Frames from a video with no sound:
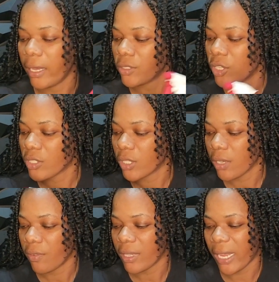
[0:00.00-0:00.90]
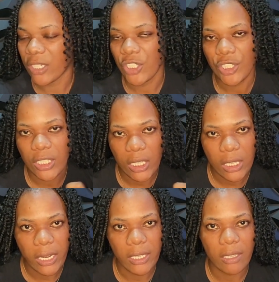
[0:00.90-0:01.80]
just to give it that
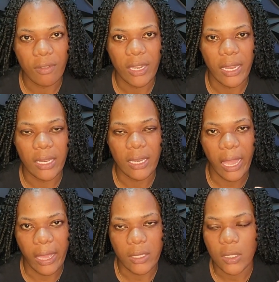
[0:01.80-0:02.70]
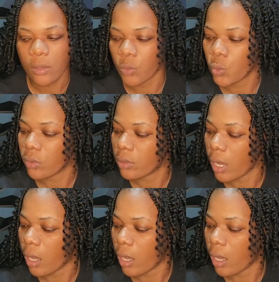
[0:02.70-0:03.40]
sheen and give it that nice smooth